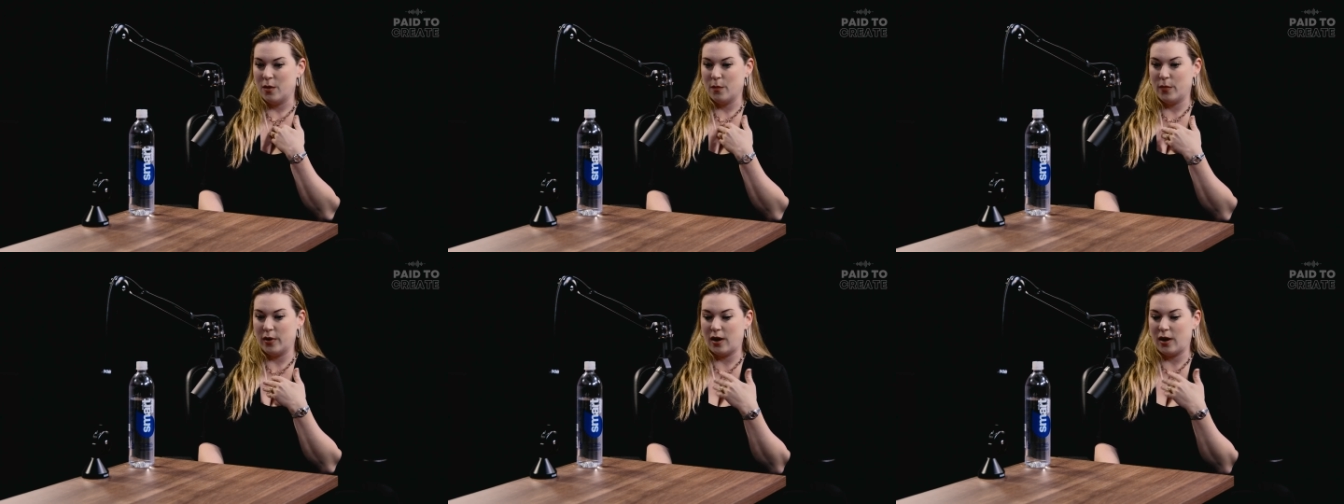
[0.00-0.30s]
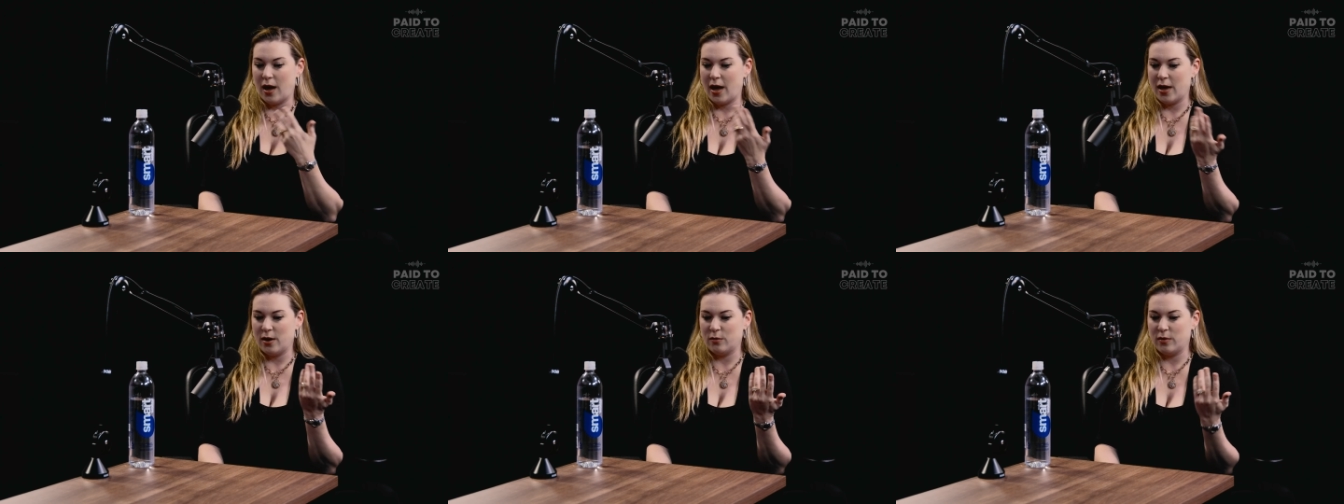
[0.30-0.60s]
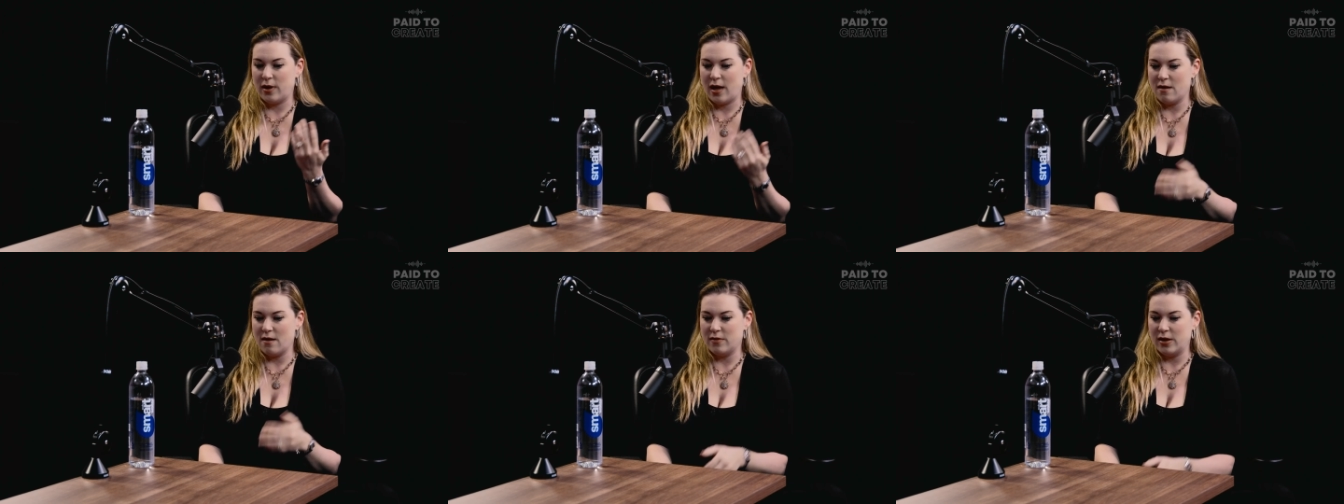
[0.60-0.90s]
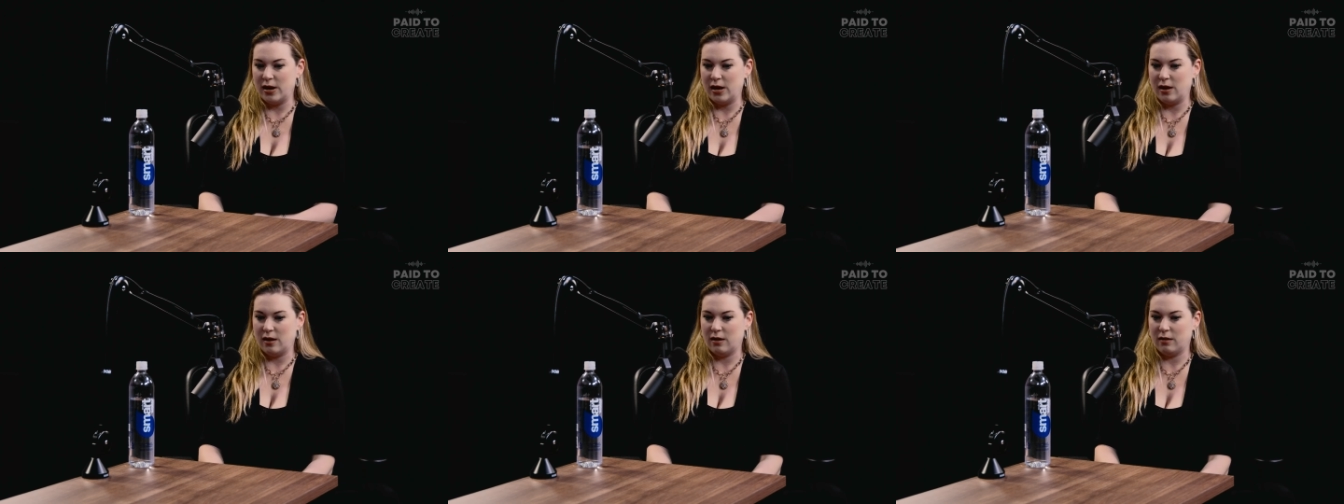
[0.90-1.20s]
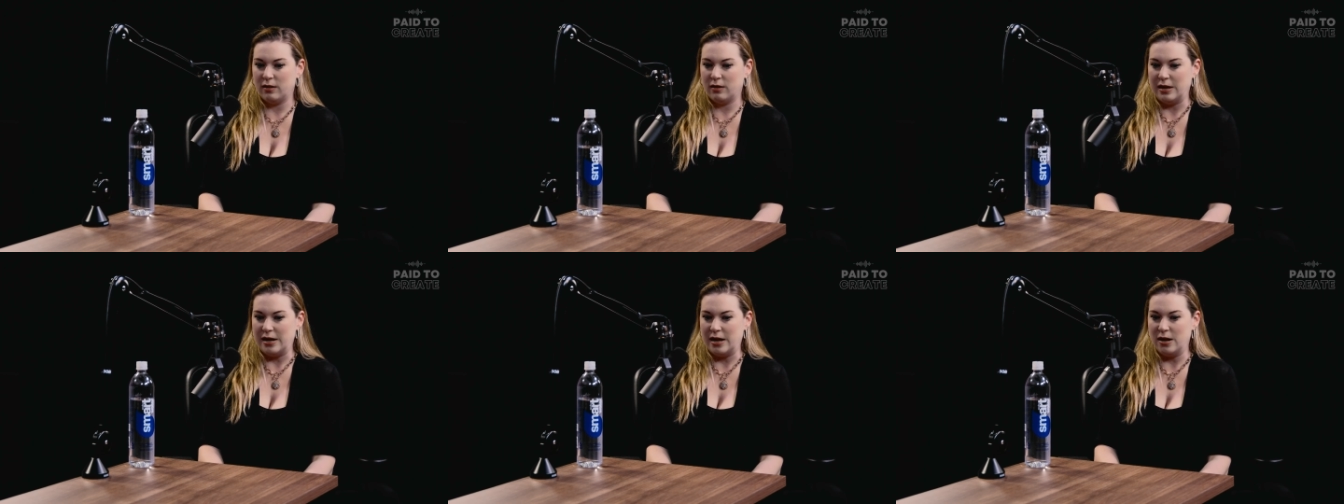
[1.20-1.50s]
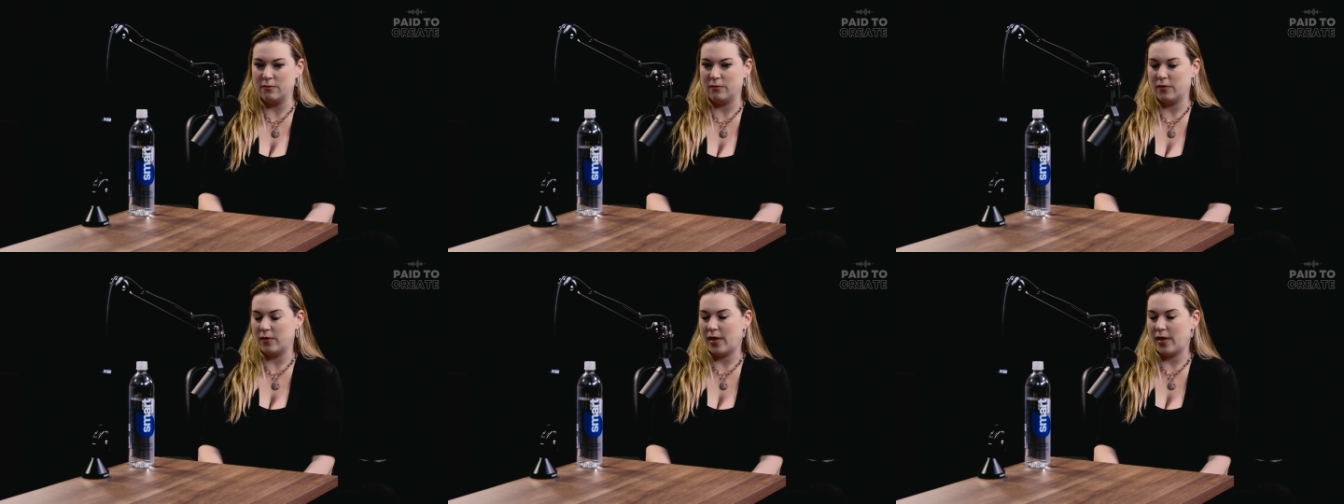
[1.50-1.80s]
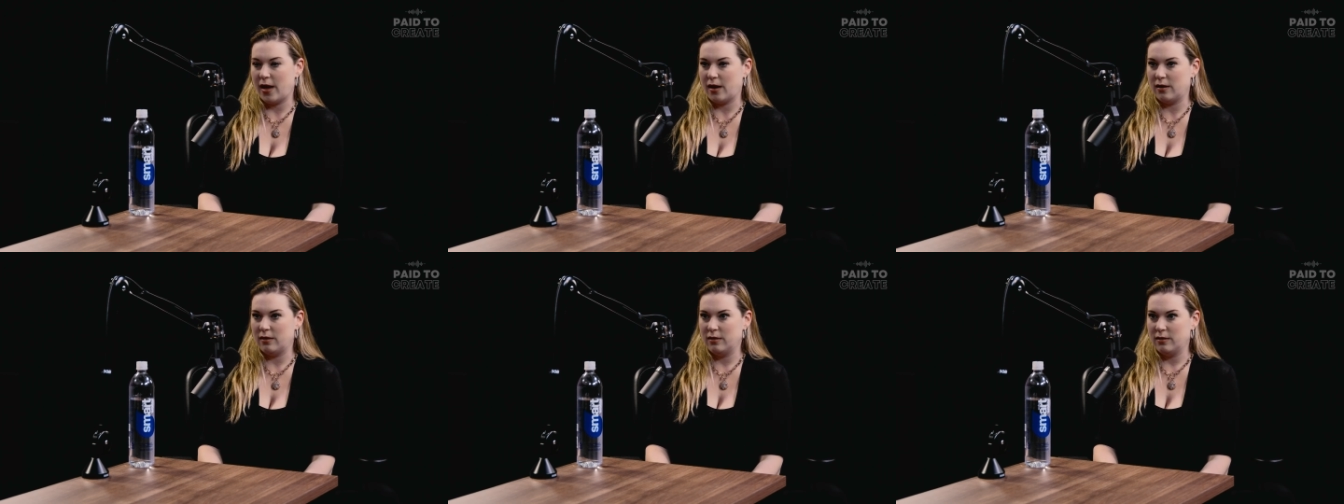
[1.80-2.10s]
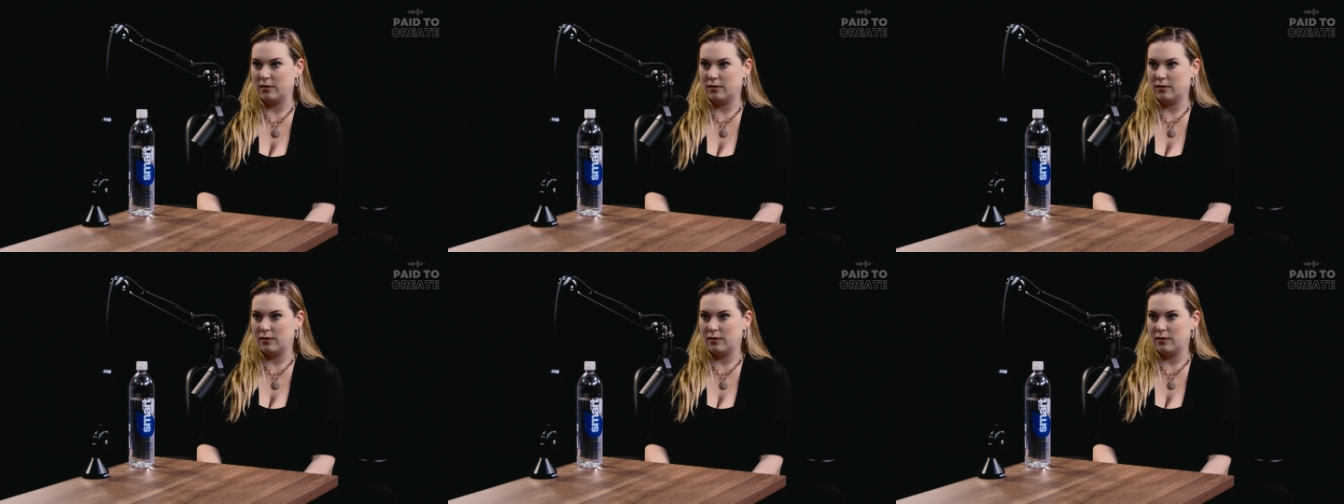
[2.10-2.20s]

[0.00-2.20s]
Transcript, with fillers: but i don't have any need for that